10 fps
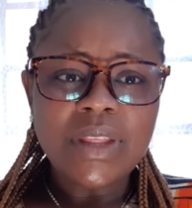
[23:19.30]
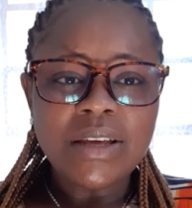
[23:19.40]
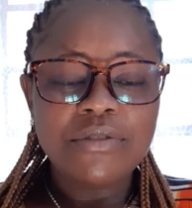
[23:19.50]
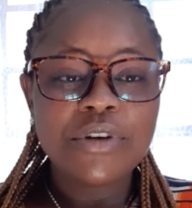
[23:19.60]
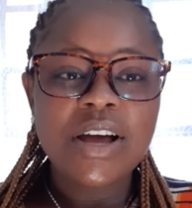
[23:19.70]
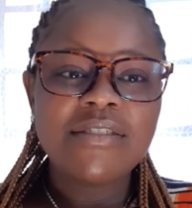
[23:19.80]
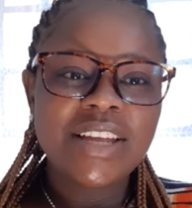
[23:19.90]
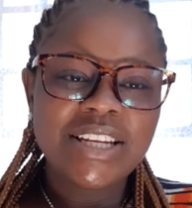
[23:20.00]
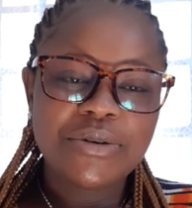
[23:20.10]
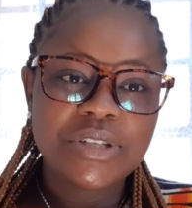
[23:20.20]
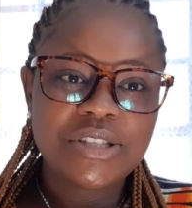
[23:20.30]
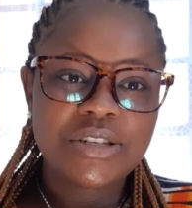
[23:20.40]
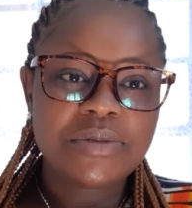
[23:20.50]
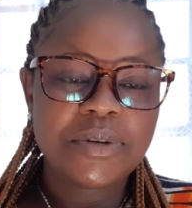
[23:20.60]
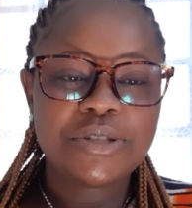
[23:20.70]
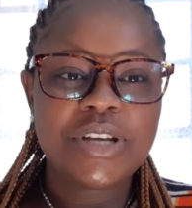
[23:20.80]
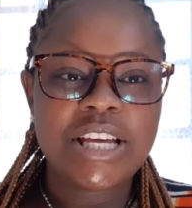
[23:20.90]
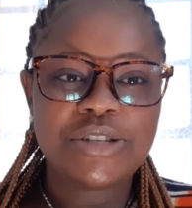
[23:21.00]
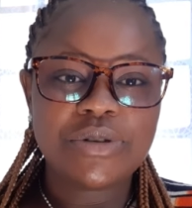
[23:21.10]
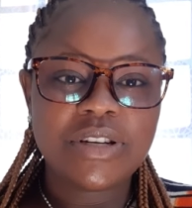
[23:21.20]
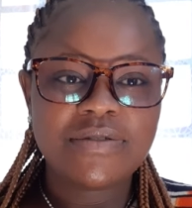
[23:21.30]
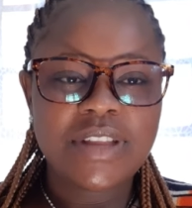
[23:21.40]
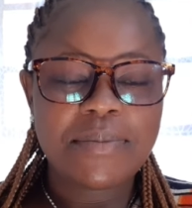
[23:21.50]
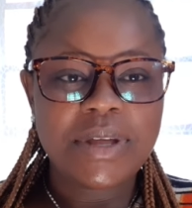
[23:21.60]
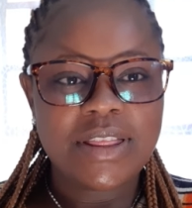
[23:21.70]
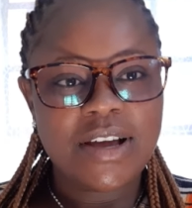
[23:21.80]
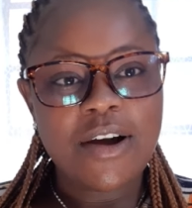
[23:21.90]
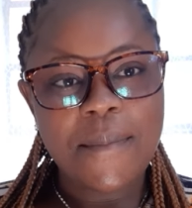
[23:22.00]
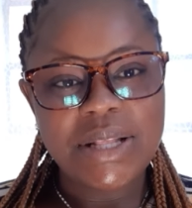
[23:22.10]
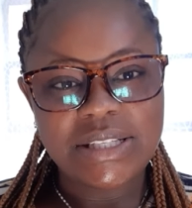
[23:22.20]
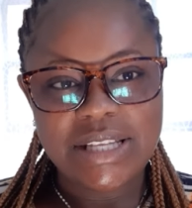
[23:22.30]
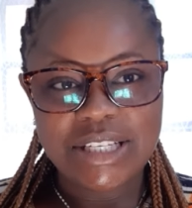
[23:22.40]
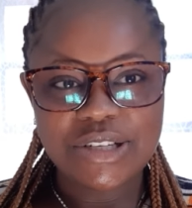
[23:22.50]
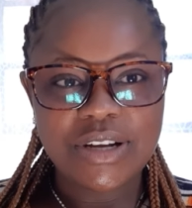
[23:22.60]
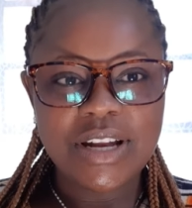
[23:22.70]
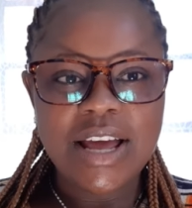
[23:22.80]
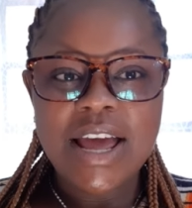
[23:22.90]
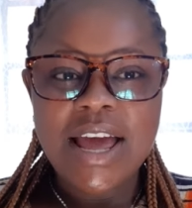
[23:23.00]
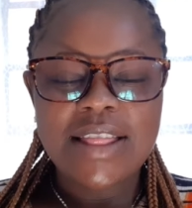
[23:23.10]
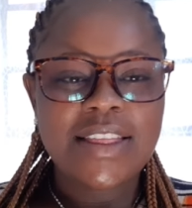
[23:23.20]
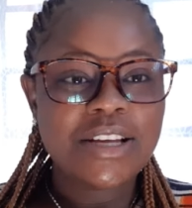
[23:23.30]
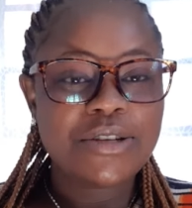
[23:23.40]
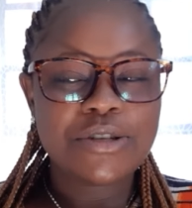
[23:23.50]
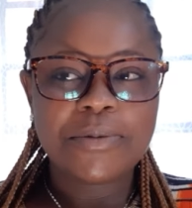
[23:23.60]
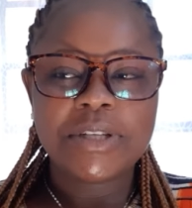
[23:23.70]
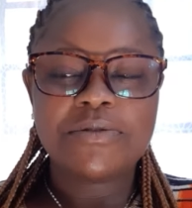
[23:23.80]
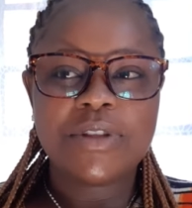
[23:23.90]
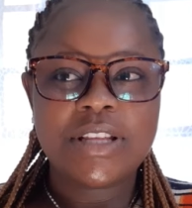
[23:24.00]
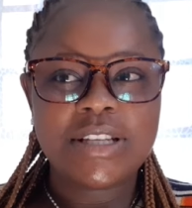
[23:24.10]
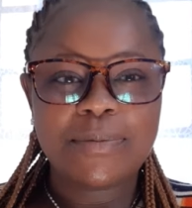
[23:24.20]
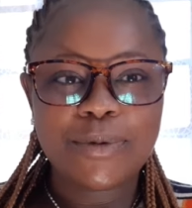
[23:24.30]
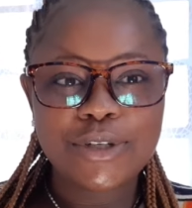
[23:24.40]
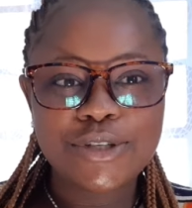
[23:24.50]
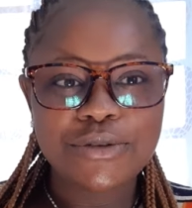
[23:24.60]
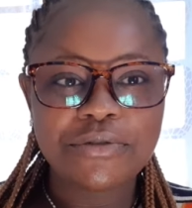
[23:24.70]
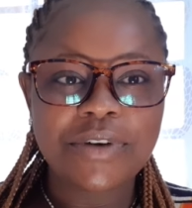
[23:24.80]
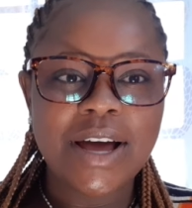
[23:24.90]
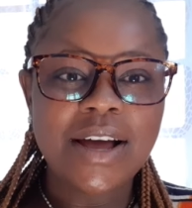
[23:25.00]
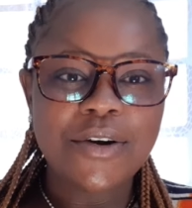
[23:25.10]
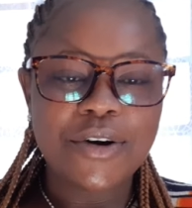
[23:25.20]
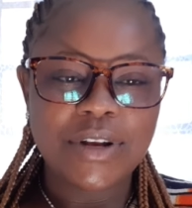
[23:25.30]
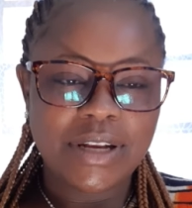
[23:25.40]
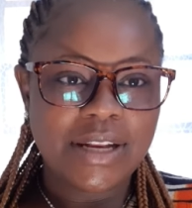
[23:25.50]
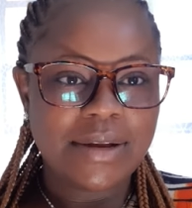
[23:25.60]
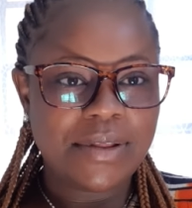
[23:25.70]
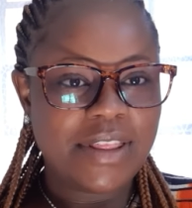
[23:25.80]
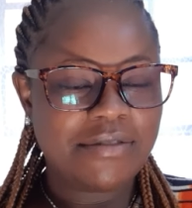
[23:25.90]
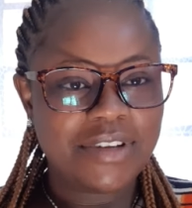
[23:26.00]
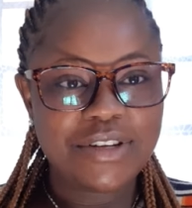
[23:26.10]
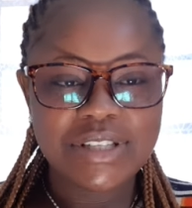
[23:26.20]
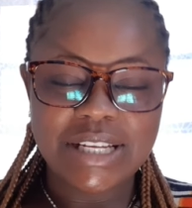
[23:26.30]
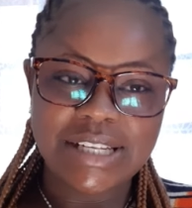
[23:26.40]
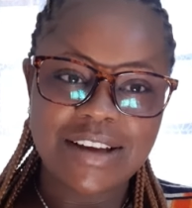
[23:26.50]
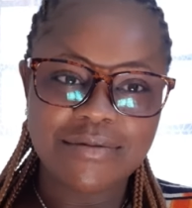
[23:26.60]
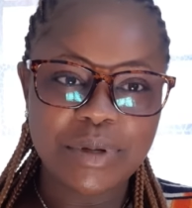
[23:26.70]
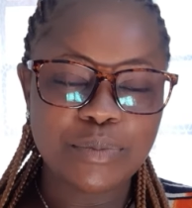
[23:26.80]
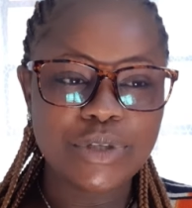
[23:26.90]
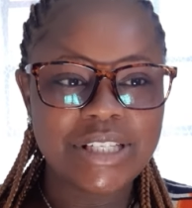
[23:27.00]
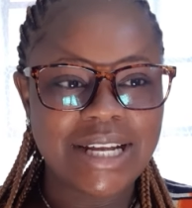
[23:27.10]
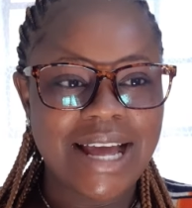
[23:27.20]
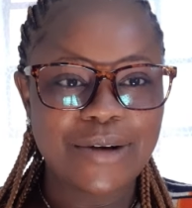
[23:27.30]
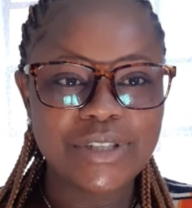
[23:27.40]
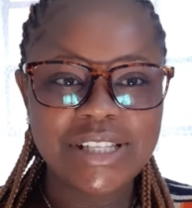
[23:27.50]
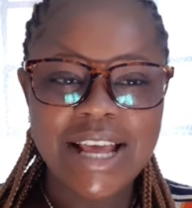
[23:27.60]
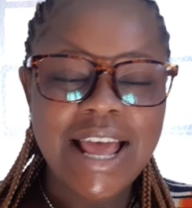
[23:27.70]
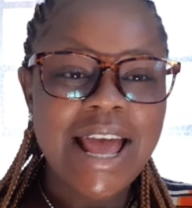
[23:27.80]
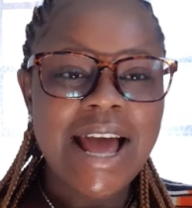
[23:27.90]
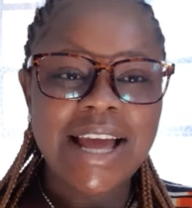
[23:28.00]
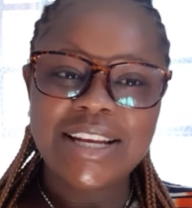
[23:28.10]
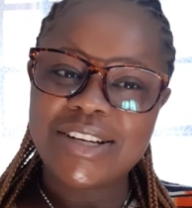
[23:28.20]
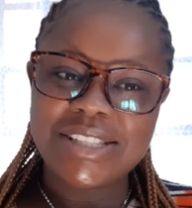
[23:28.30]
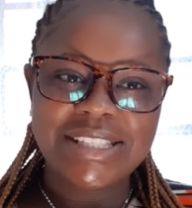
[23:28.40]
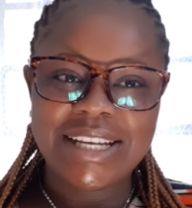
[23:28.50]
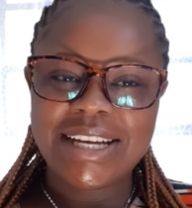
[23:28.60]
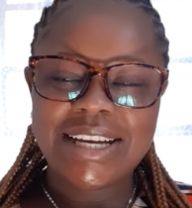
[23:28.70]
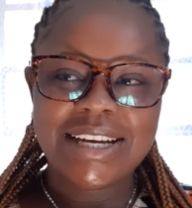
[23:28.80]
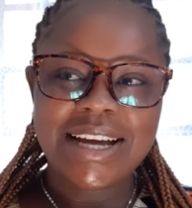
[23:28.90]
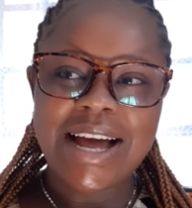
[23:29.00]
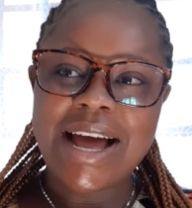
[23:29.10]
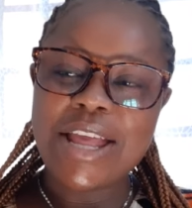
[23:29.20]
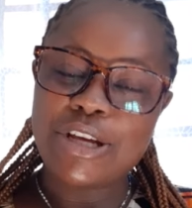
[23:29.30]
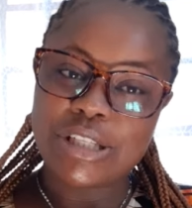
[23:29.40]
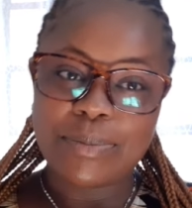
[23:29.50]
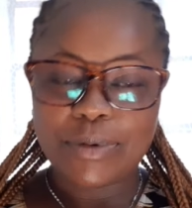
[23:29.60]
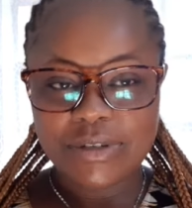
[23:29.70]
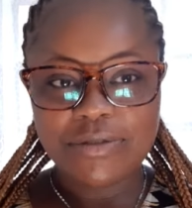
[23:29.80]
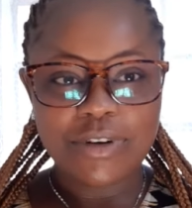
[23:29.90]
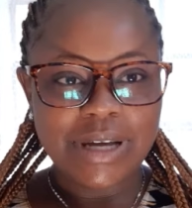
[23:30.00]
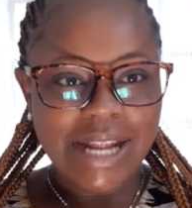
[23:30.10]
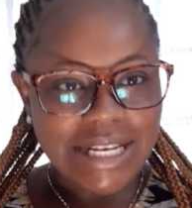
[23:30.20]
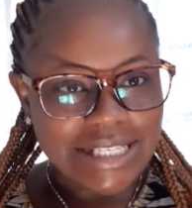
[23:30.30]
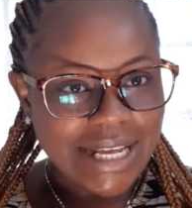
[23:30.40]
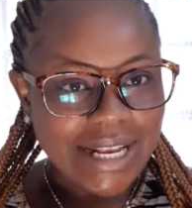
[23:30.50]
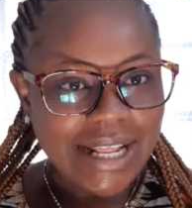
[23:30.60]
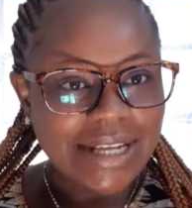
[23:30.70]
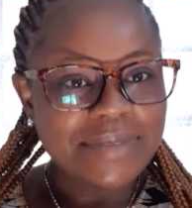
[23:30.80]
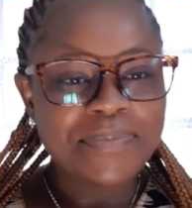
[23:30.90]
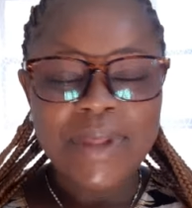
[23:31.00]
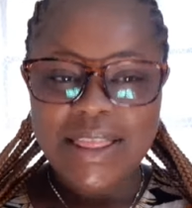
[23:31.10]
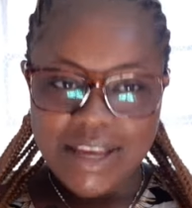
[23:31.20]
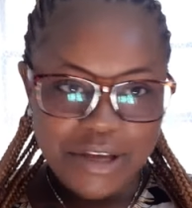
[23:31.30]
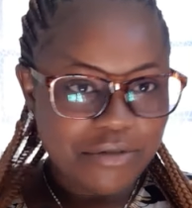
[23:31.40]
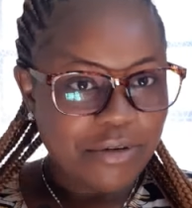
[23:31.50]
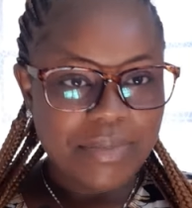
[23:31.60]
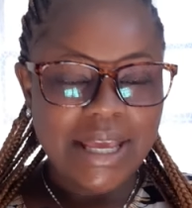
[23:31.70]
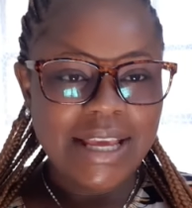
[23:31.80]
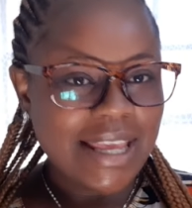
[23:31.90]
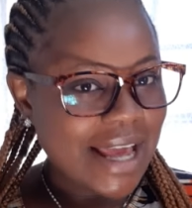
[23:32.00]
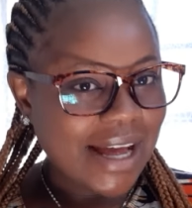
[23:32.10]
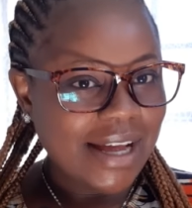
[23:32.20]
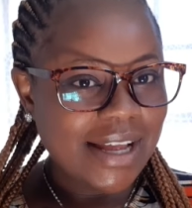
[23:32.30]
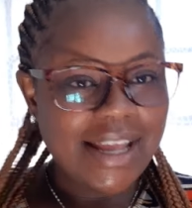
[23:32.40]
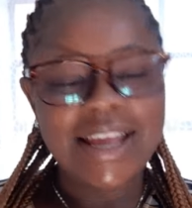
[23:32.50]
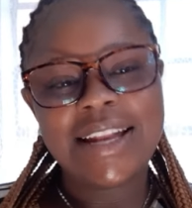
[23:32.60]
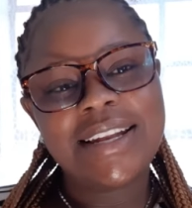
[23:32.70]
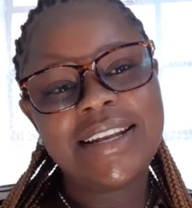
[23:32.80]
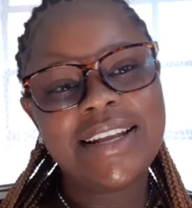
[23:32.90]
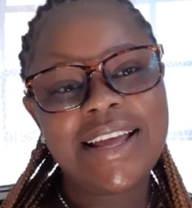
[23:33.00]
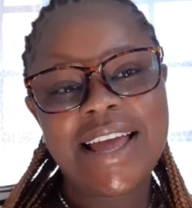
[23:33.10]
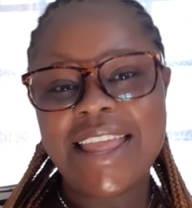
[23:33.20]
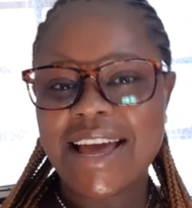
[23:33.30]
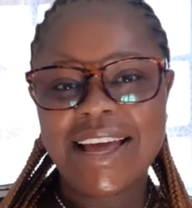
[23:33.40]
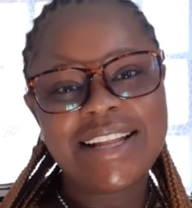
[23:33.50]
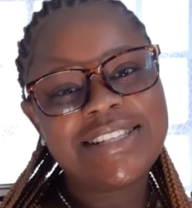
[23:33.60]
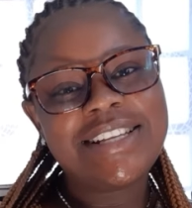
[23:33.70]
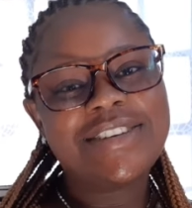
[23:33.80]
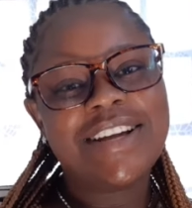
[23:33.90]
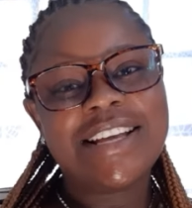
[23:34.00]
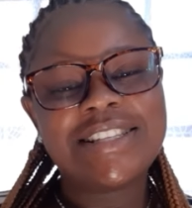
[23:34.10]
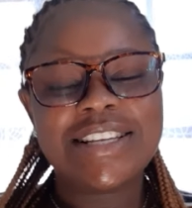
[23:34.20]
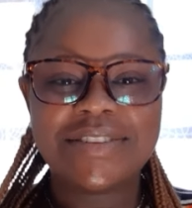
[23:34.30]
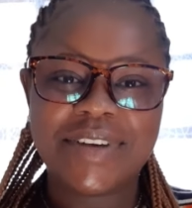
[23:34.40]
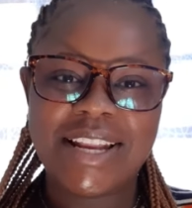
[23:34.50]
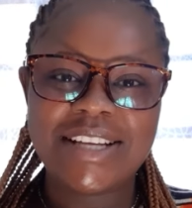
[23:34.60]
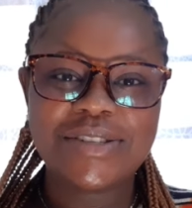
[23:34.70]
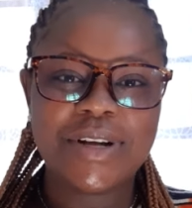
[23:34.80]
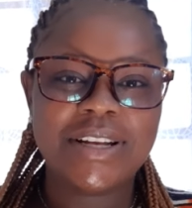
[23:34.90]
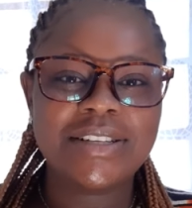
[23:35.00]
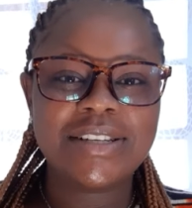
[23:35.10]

If you have any questions, make sure that you leave them in the comments section. And thank you so much for the support so far on the videos that I have been putting out. I don't take your support for granted. Thank you for being here, and I'll see you guys in my next one.